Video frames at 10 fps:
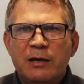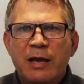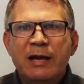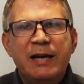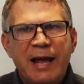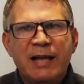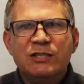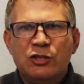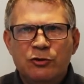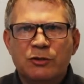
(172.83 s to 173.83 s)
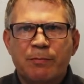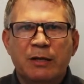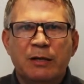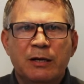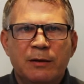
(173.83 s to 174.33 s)
and enhanced
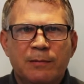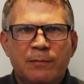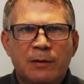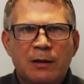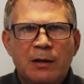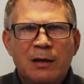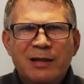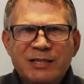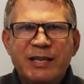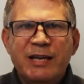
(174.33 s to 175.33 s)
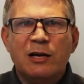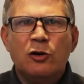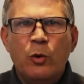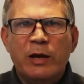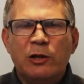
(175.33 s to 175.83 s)
usability. Let's take a
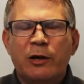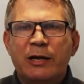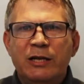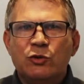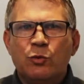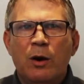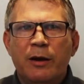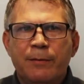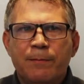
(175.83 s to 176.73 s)
quick look at each one.